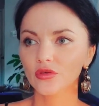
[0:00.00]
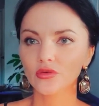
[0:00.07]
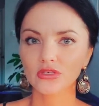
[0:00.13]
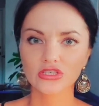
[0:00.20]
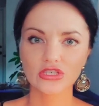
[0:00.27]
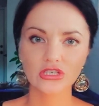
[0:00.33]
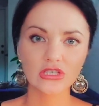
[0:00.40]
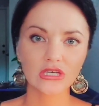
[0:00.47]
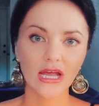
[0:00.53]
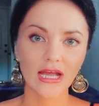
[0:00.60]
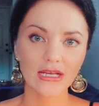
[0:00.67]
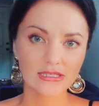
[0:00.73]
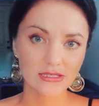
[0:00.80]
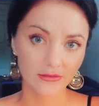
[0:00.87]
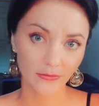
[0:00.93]
know, she
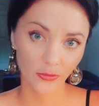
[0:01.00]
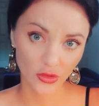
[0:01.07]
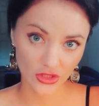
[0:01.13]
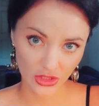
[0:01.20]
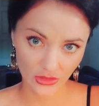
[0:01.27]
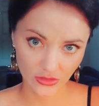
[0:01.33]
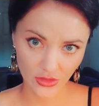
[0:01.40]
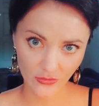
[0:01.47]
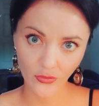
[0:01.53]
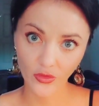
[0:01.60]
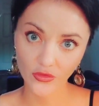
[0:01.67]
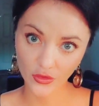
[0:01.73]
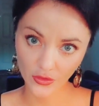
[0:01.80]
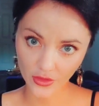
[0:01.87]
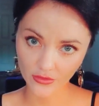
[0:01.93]
has four children,
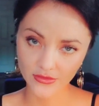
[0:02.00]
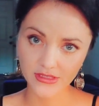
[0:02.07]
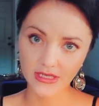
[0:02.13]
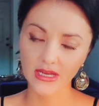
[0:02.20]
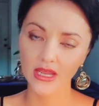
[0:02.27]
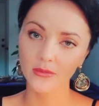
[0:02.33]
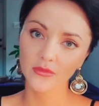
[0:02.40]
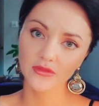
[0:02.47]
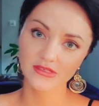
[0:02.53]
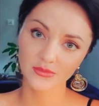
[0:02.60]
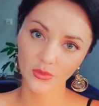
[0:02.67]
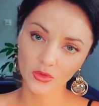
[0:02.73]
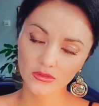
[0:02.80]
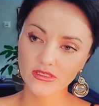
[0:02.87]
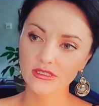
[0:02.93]
four daughters, and I'm the
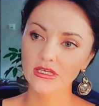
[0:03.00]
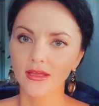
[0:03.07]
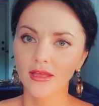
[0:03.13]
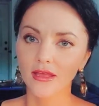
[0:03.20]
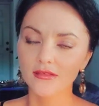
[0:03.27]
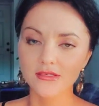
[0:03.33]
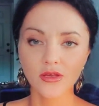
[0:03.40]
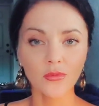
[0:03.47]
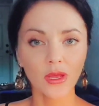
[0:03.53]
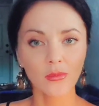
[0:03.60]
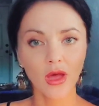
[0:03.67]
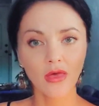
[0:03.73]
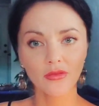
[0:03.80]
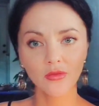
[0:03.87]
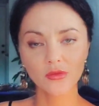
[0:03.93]
smallest. So my
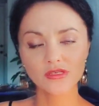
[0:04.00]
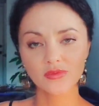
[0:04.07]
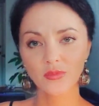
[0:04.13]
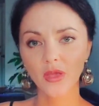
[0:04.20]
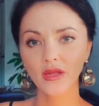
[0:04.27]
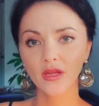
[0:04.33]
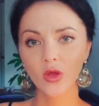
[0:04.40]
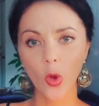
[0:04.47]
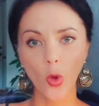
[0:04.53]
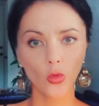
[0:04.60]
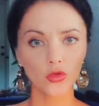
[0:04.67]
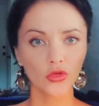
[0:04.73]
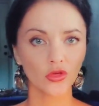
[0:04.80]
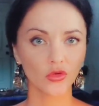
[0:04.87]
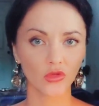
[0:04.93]
mother was spending
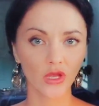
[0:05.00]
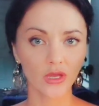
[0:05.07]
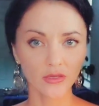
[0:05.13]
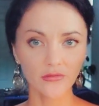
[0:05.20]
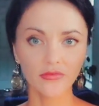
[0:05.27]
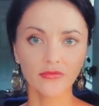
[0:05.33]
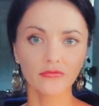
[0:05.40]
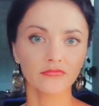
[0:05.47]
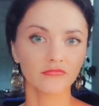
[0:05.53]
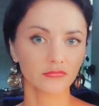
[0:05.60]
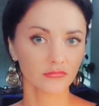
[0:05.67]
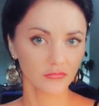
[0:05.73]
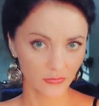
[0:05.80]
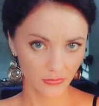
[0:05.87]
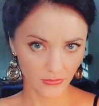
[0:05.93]
all her life
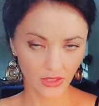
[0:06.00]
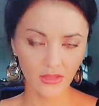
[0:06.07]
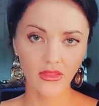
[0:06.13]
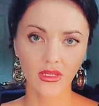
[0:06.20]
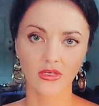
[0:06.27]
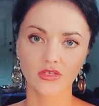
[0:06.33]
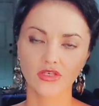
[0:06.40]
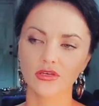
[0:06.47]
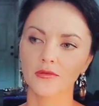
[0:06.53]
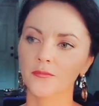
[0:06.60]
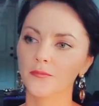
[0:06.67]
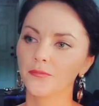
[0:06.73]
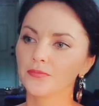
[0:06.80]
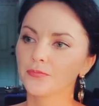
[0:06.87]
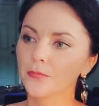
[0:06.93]
in the kitchen
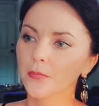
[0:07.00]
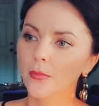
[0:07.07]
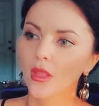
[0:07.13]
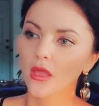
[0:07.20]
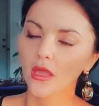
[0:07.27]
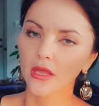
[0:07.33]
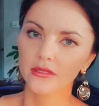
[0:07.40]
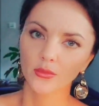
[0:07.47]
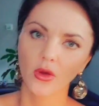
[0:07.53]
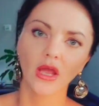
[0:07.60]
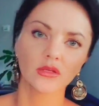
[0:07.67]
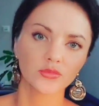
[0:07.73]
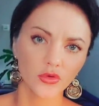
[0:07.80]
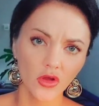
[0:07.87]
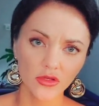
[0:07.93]
and
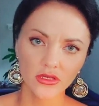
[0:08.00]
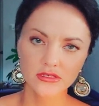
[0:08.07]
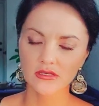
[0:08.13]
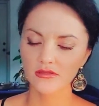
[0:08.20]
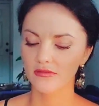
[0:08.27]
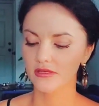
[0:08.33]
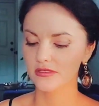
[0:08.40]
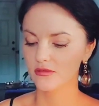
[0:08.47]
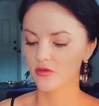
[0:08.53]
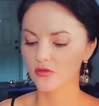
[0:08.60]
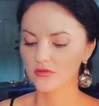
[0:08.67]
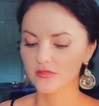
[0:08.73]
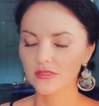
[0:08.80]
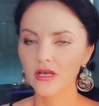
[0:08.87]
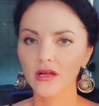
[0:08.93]
buying products and this
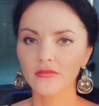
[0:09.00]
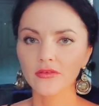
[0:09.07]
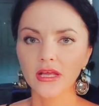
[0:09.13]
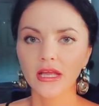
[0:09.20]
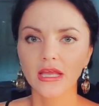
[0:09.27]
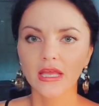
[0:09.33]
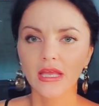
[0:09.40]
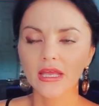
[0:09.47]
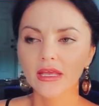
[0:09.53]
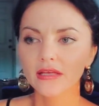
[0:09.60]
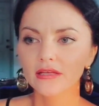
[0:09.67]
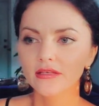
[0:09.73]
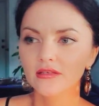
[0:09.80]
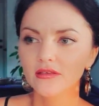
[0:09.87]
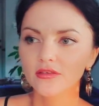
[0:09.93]
all stuff.
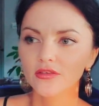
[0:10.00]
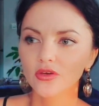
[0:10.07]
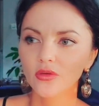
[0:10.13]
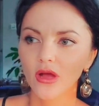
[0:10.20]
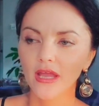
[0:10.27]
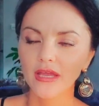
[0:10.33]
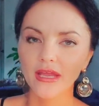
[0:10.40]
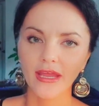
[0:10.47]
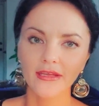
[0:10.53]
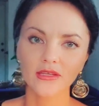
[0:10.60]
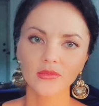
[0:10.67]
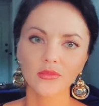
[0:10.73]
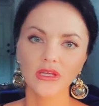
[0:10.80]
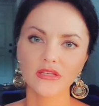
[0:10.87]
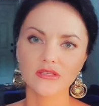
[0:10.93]
And, you know, I
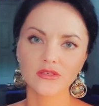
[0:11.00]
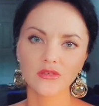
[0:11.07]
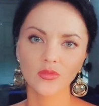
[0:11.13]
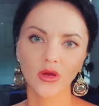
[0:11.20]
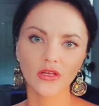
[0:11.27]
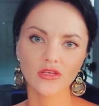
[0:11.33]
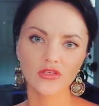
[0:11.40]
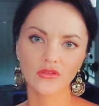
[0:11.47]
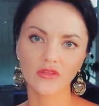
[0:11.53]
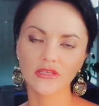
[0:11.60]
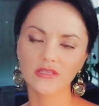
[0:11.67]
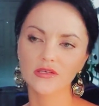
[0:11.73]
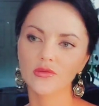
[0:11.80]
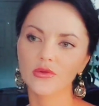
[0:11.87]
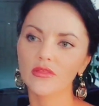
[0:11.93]
hated meat so much to that
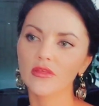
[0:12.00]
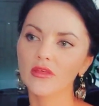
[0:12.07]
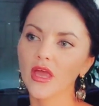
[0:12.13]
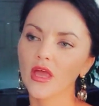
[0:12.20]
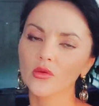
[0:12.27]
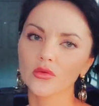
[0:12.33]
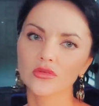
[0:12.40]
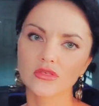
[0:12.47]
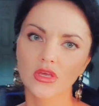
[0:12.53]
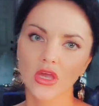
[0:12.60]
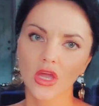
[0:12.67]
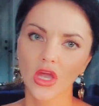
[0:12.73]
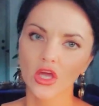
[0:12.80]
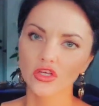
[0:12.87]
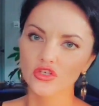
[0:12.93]
degree that I was
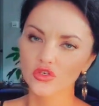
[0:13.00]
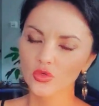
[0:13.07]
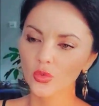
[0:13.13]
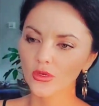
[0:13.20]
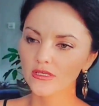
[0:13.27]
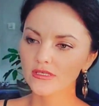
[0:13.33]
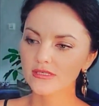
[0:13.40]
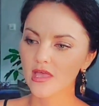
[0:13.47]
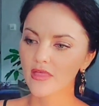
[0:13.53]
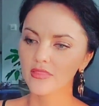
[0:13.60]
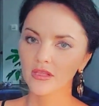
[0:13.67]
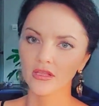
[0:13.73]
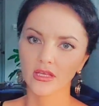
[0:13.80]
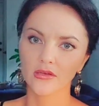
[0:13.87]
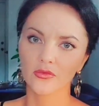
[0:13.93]
chewing
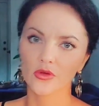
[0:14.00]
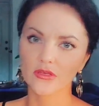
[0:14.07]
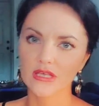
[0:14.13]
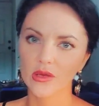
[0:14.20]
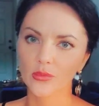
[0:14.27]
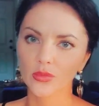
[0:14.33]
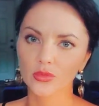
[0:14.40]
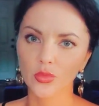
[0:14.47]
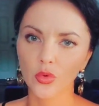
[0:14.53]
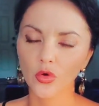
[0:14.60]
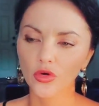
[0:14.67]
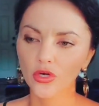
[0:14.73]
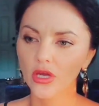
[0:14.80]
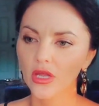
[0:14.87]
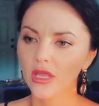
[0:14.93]
something like, for example,
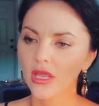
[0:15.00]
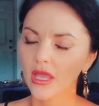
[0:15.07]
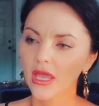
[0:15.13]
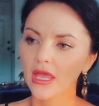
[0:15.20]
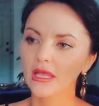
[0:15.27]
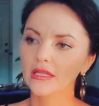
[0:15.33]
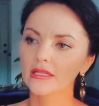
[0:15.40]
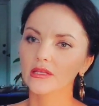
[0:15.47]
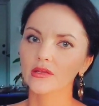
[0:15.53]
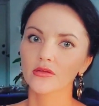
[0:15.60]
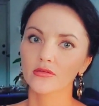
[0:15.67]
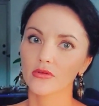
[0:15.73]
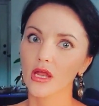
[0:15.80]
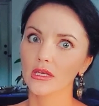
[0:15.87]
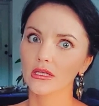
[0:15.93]
pork and
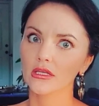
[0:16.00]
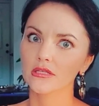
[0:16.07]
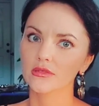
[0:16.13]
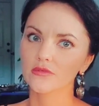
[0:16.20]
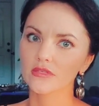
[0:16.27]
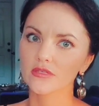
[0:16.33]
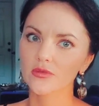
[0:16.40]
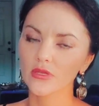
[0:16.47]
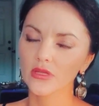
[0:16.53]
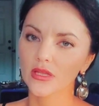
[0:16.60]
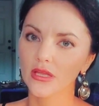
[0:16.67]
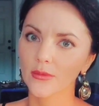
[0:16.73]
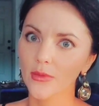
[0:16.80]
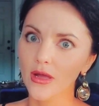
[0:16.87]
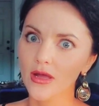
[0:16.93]
running to the toilet
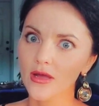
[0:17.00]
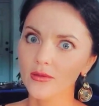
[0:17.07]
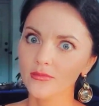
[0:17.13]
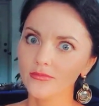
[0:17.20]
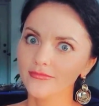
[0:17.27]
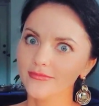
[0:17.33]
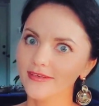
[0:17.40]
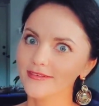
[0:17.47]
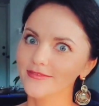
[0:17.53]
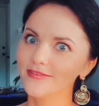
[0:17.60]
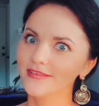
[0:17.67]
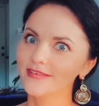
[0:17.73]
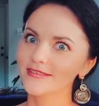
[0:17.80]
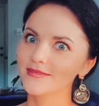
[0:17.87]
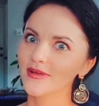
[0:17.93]
like, Mom, I
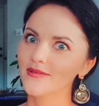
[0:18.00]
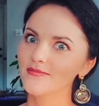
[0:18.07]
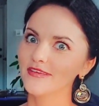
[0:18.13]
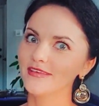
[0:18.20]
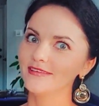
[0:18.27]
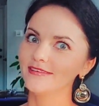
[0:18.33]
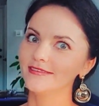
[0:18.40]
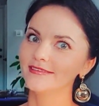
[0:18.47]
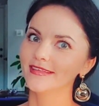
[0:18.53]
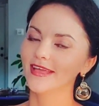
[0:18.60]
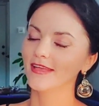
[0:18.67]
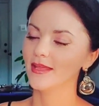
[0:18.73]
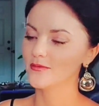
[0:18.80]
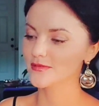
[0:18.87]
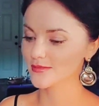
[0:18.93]
finished my meal.
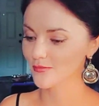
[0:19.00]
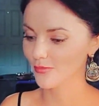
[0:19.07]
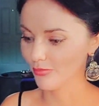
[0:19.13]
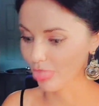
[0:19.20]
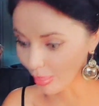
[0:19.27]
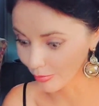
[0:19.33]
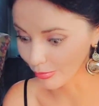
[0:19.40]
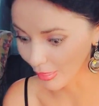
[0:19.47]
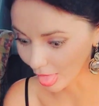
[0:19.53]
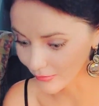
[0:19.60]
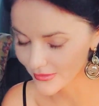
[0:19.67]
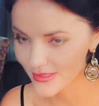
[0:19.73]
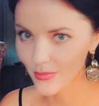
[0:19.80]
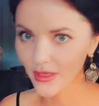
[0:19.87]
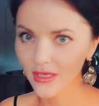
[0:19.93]
And I was
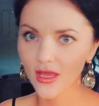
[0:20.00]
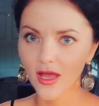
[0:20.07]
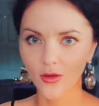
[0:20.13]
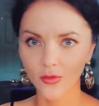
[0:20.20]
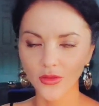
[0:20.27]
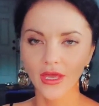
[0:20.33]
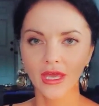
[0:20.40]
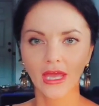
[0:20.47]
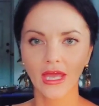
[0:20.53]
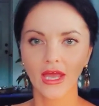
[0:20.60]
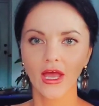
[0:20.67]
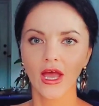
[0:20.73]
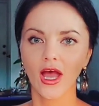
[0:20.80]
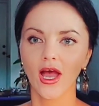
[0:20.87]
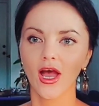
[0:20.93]
spitting out
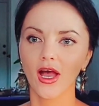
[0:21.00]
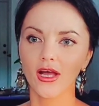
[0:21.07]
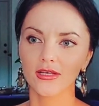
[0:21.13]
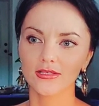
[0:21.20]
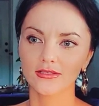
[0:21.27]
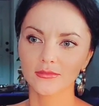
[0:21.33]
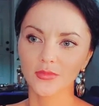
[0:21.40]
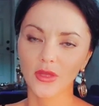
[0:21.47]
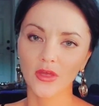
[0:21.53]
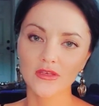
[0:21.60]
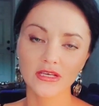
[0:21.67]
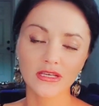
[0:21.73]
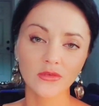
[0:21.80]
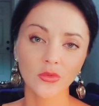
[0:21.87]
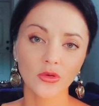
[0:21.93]
uh,
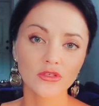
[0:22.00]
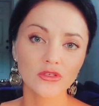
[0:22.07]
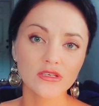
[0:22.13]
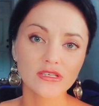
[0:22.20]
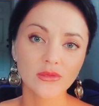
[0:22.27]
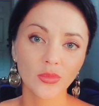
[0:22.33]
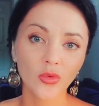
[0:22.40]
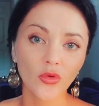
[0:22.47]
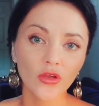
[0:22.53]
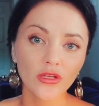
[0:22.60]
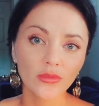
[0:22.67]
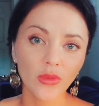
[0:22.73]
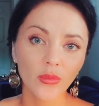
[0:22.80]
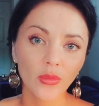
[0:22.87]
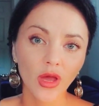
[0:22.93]
because I didn't want to
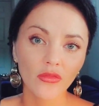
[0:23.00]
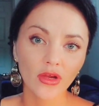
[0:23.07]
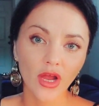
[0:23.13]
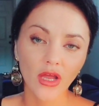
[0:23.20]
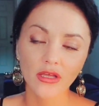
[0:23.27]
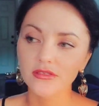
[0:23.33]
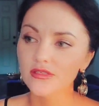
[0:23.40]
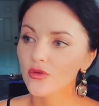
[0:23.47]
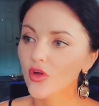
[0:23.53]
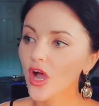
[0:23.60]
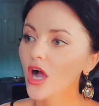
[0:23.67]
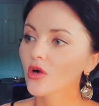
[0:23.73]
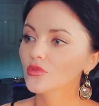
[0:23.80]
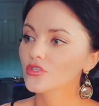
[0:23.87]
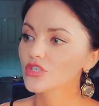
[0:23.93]
disappoint my mother. I saw
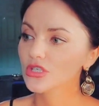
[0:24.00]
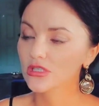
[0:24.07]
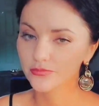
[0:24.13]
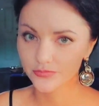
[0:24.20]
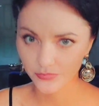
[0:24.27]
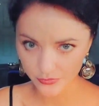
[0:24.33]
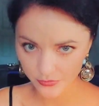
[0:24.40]
how she